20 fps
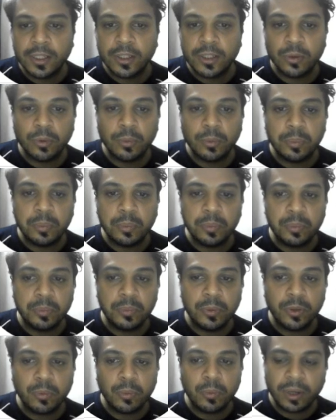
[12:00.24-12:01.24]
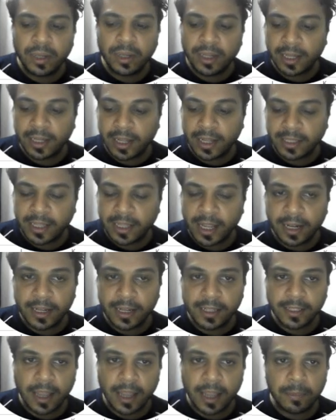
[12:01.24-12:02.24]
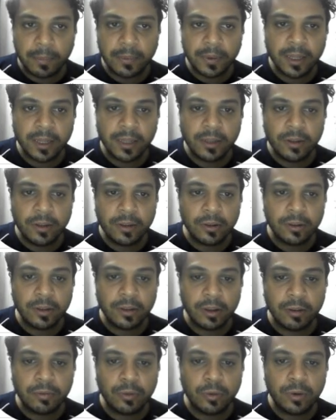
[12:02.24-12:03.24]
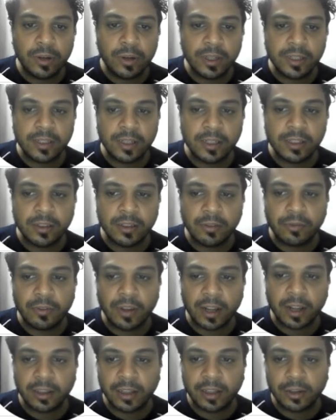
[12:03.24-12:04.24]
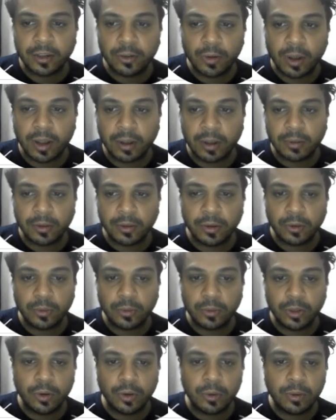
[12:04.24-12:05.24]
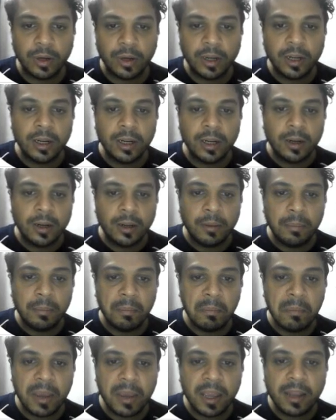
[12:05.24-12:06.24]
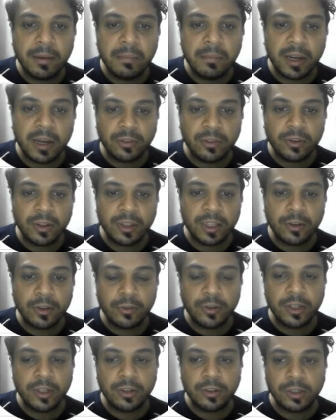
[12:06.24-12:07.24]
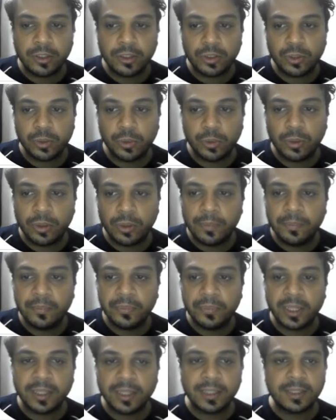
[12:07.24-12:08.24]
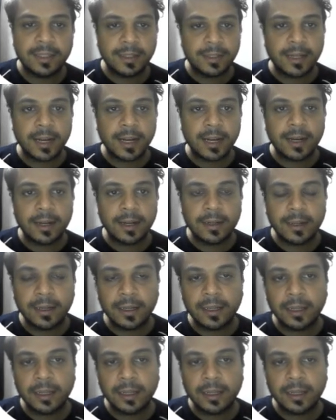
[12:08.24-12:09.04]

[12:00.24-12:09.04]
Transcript: So what exactly is happening here, therefore, is the fact that your main metric that you need to control in this entire